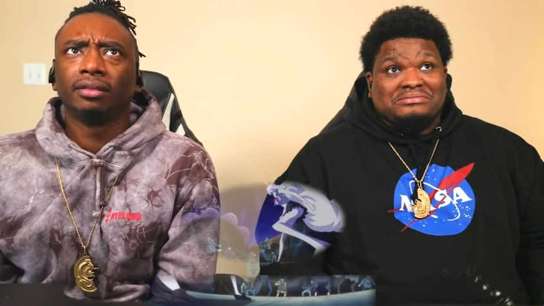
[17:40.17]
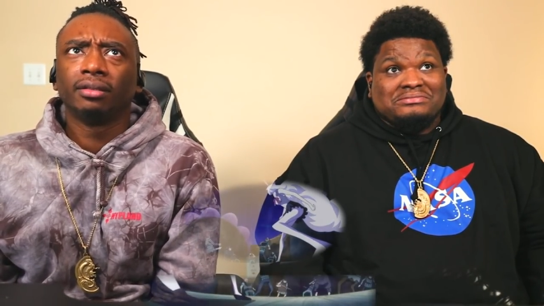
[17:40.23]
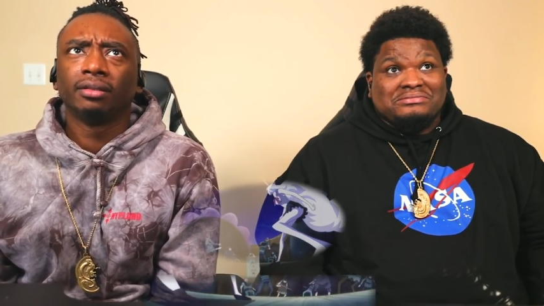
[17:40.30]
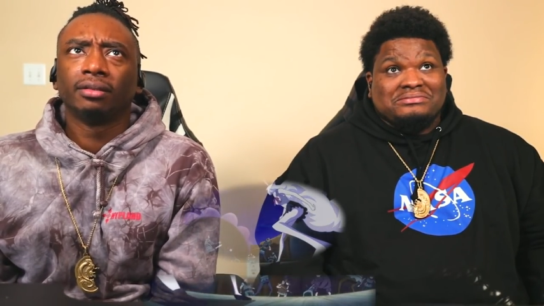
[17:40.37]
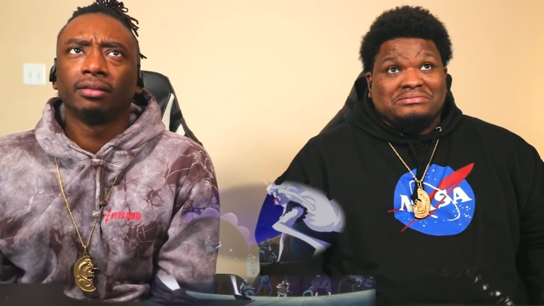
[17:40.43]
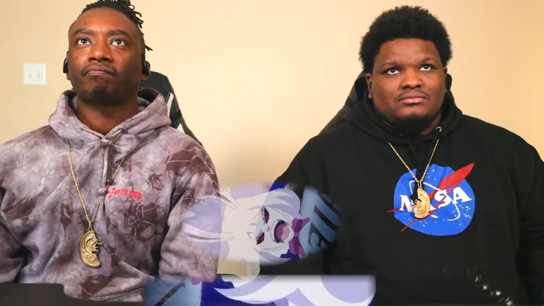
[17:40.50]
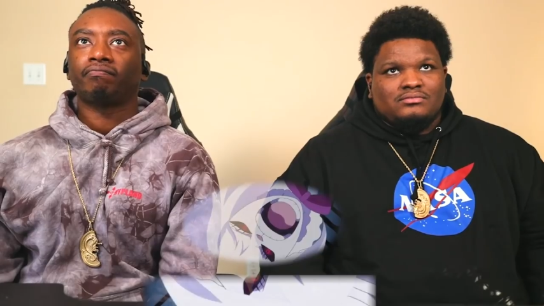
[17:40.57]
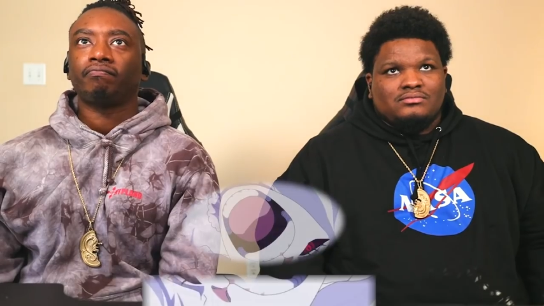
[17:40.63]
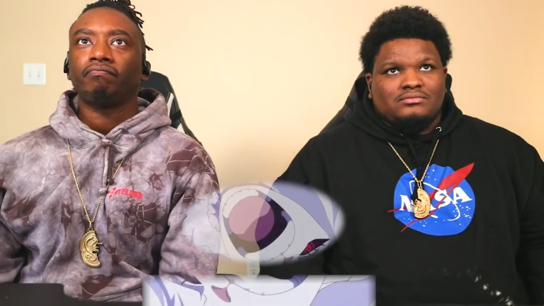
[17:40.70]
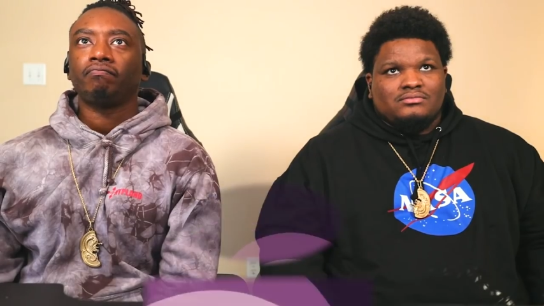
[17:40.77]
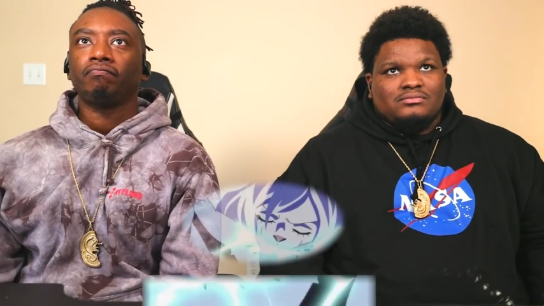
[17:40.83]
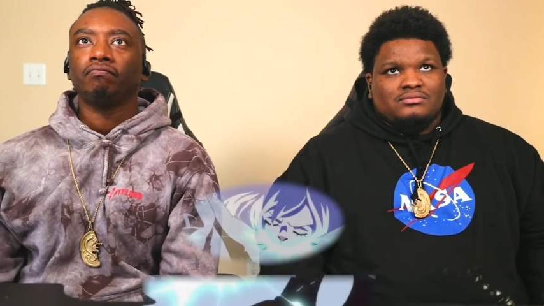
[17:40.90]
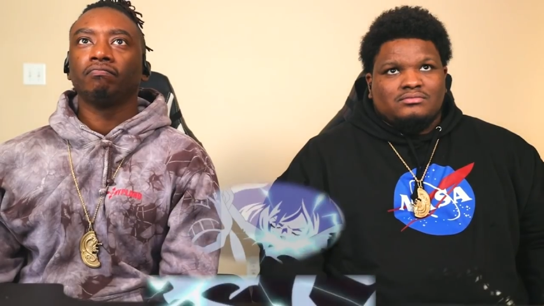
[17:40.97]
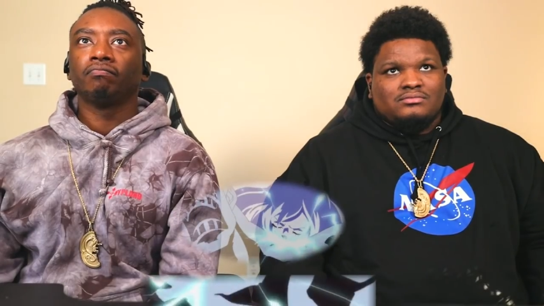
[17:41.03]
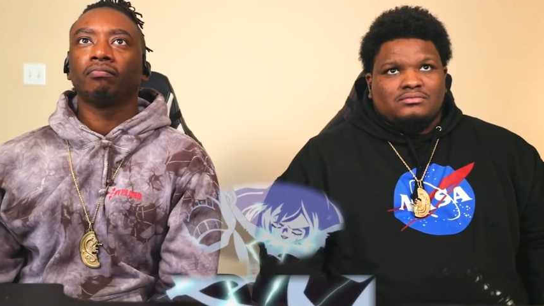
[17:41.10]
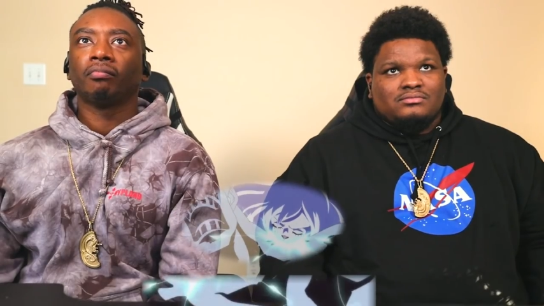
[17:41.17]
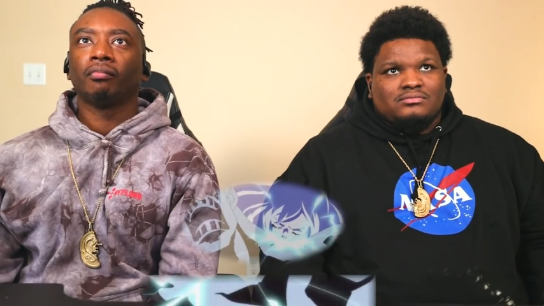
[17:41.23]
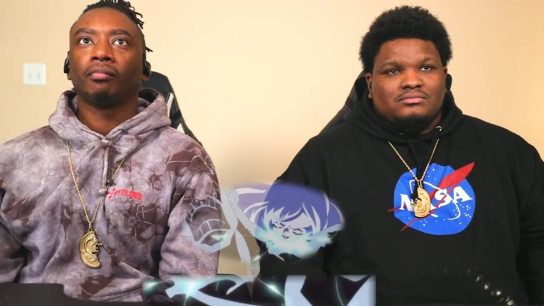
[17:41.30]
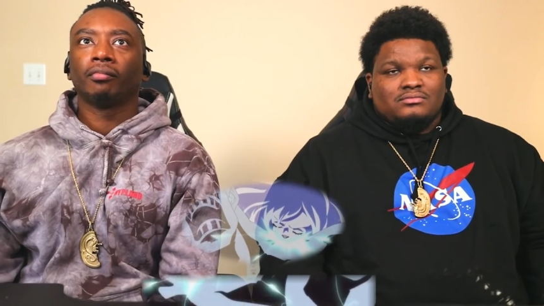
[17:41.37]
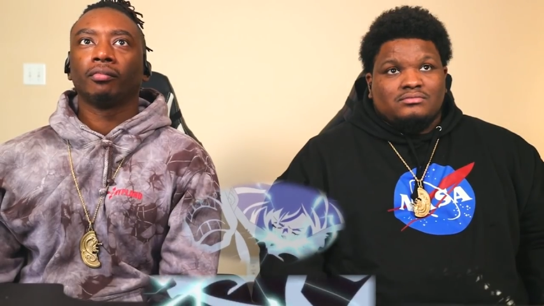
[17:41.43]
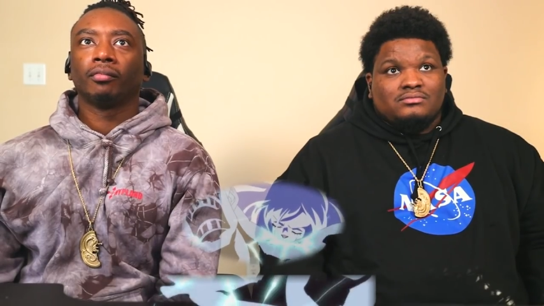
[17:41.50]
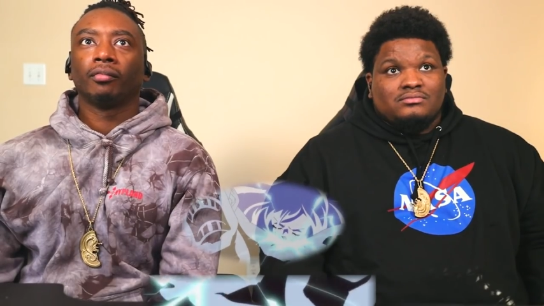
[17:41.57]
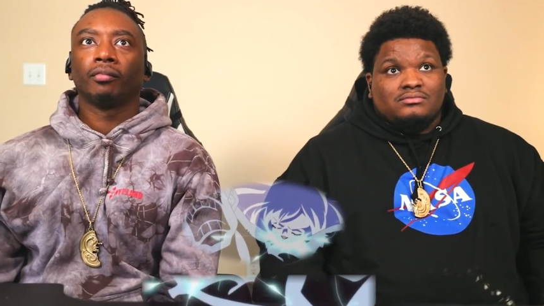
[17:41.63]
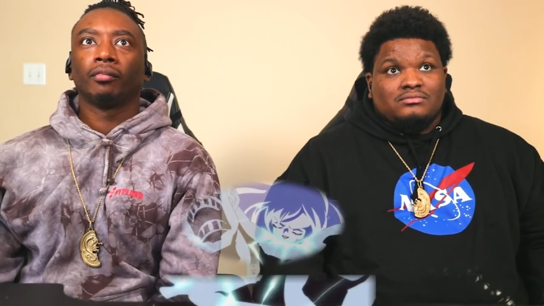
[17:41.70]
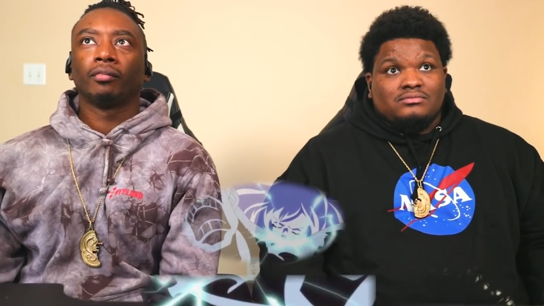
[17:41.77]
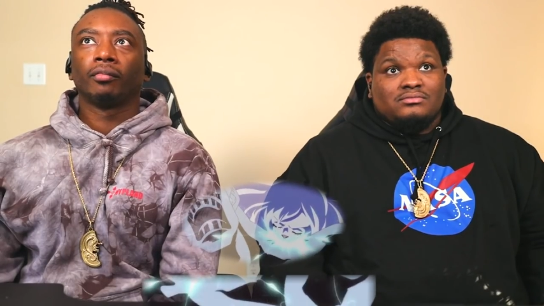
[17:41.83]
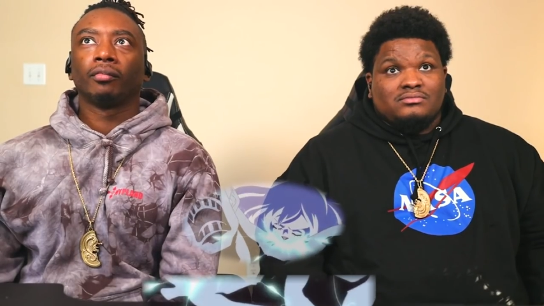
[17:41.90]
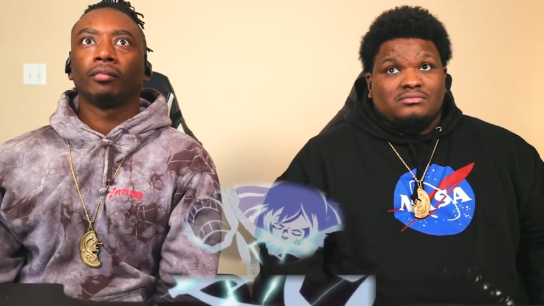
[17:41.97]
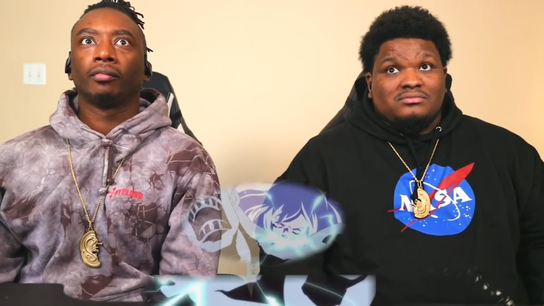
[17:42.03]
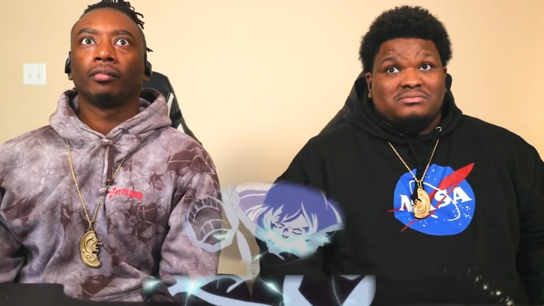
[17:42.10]

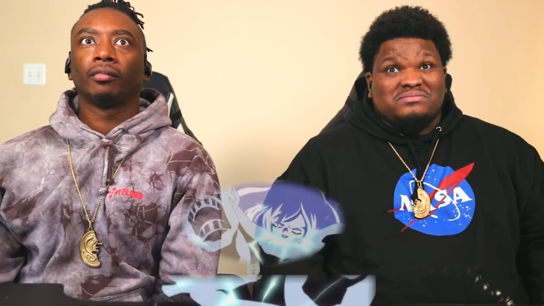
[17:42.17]
(silence)